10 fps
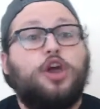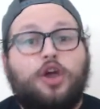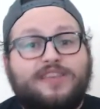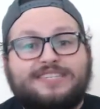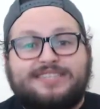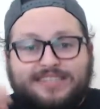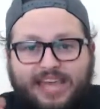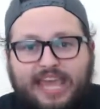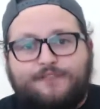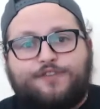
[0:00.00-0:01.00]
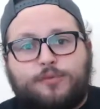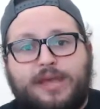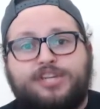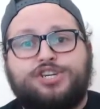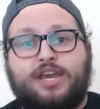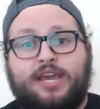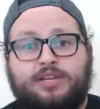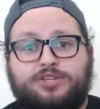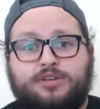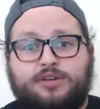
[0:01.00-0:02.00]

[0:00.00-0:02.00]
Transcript: This is the information age.